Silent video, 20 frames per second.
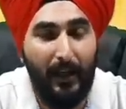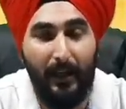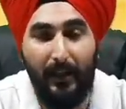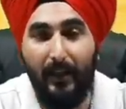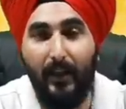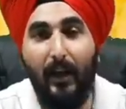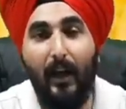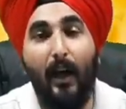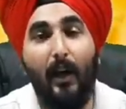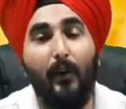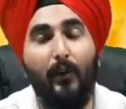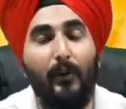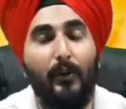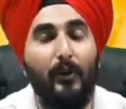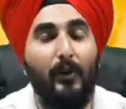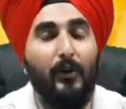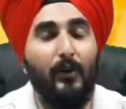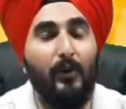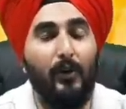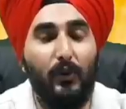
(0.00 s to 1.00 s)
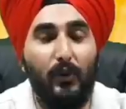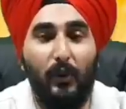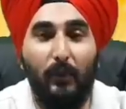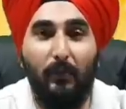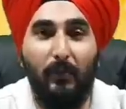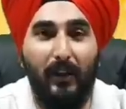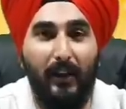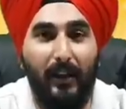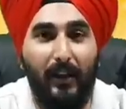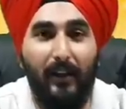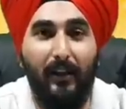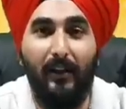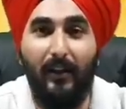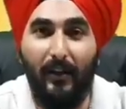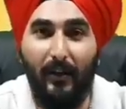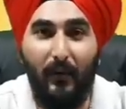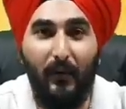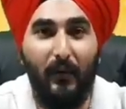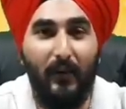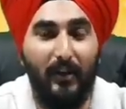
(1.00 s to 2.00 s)
and how you should be
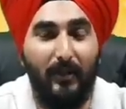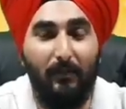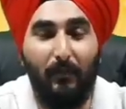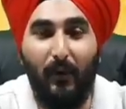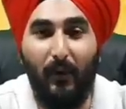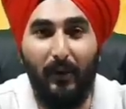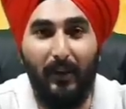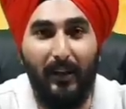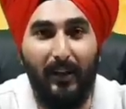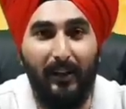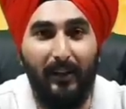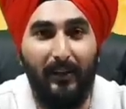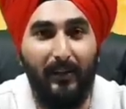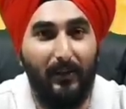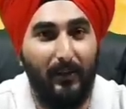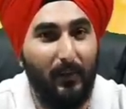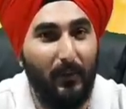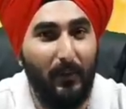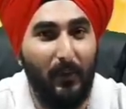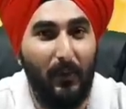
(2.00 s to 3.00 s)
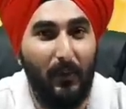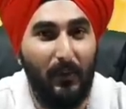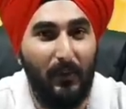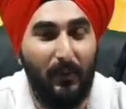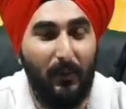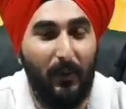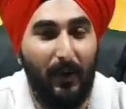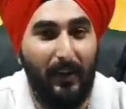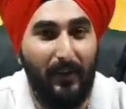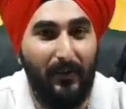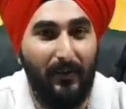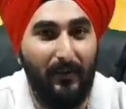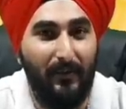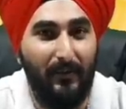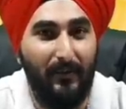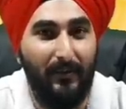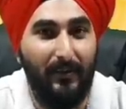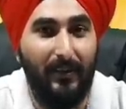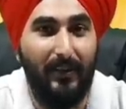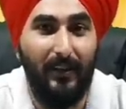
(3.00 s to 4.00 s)
responding to those
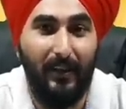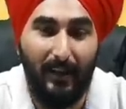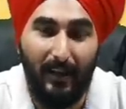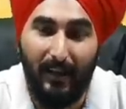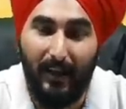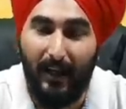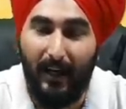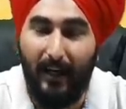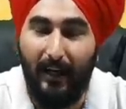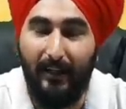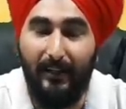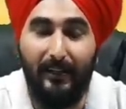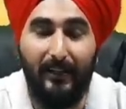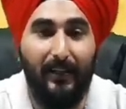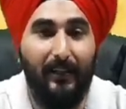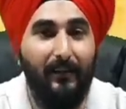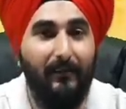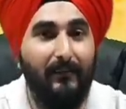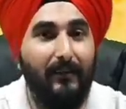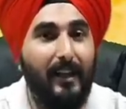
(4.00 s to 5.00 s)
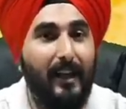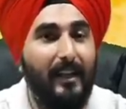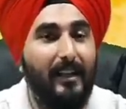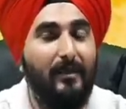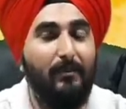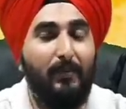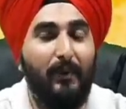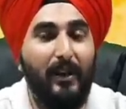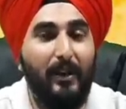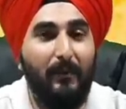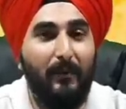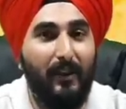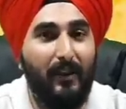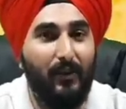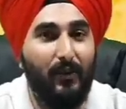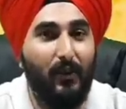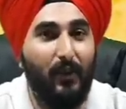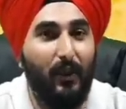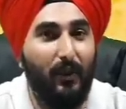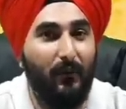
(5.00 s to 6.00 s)
questions. And that's pretty
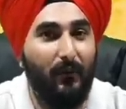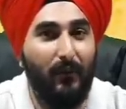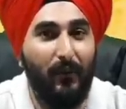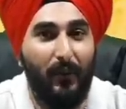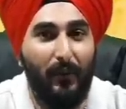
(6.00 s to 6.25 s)
much all